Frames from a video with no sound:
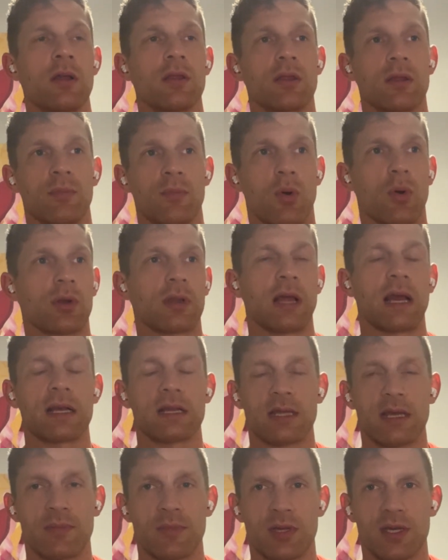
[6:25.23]
the more
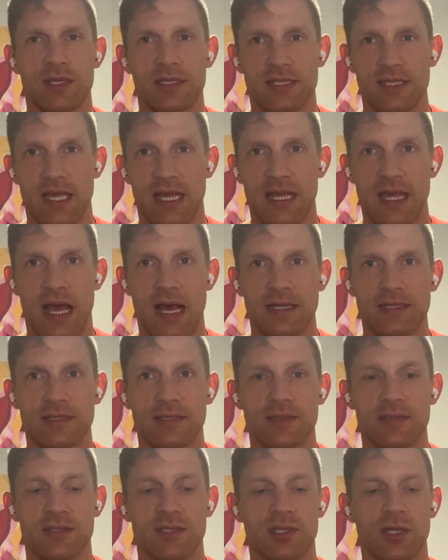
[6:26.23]
likely I'm going to say
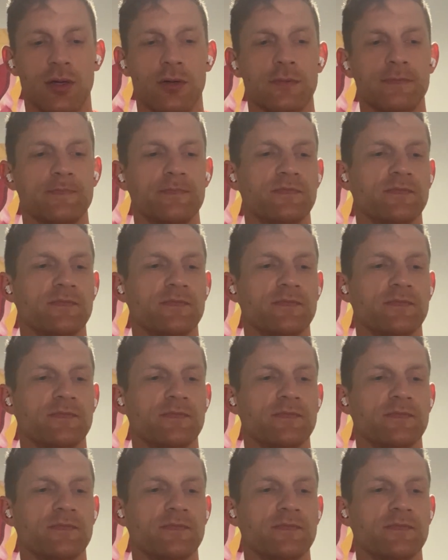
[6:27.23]
yes. So